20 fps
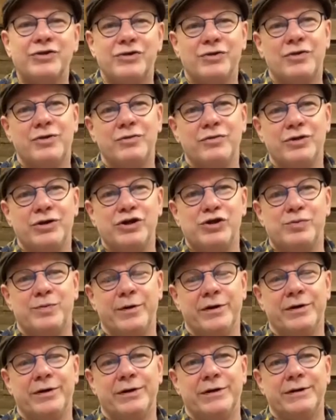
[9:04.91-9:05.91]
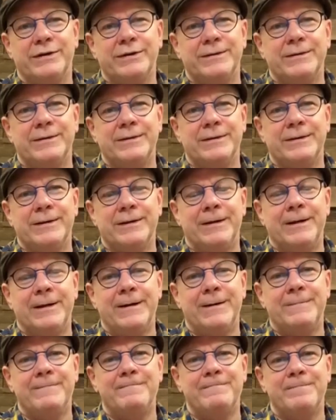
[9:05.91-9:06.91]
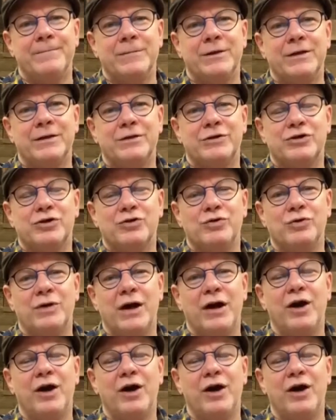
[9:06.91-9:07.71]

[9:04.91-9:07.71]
the Holy Spirit to